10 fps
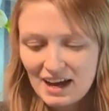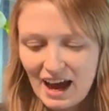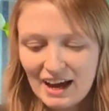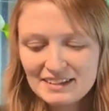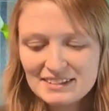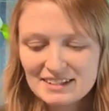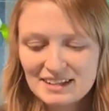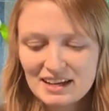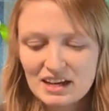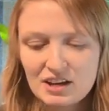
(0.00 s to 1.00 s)
And
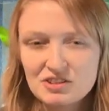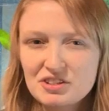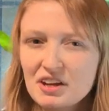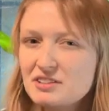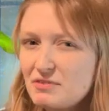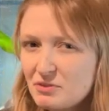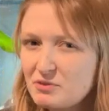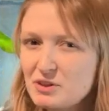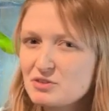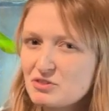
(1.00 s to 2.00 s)
scientific
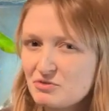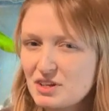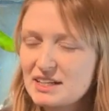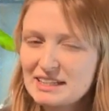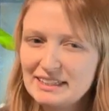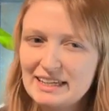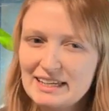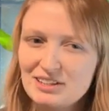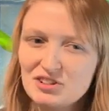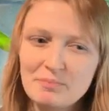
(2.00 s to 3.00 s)
fields are really
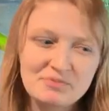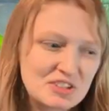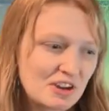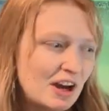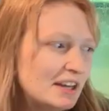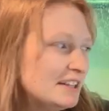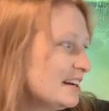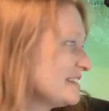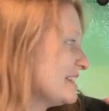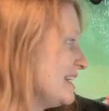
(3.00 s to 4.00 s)
niche, so I
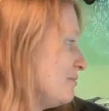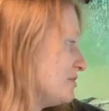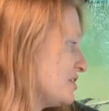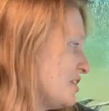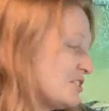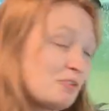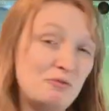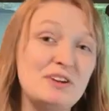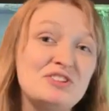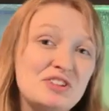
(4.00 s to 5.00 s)
like to keep to the
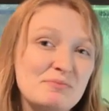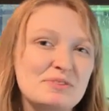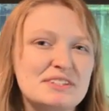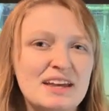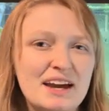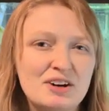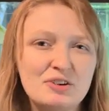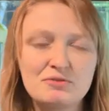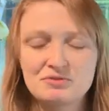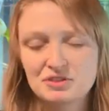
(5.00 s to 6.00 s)
fish
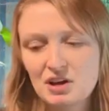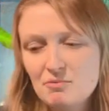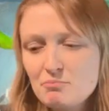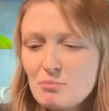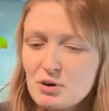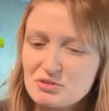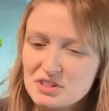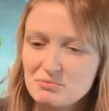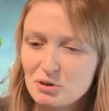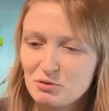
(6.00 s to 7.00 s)
themselves,
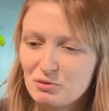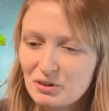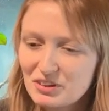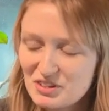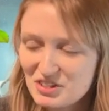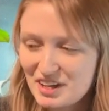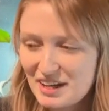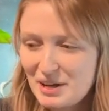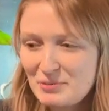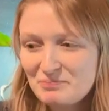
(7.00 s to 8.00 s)
mostly
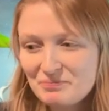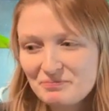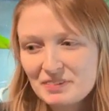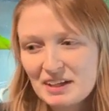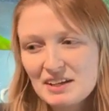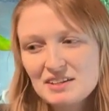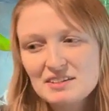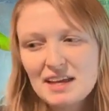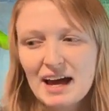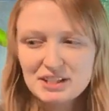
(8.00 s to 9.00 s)
morphology,
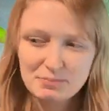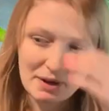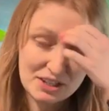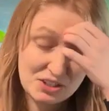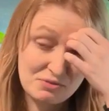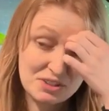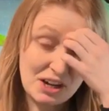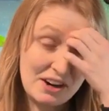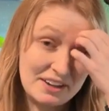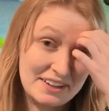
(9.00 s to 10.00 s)
aspects of
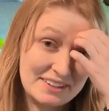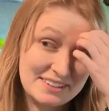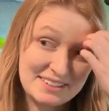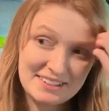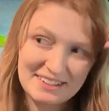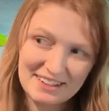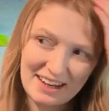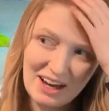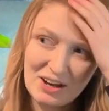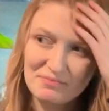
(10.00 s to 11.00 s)
diet,
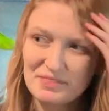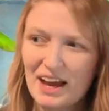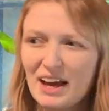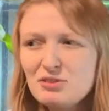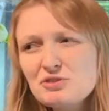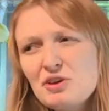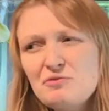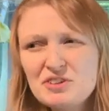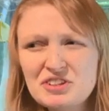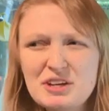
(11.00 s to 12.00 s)
and also
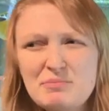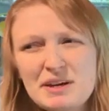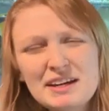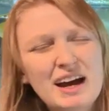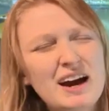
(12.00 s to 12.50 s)
fish keeping.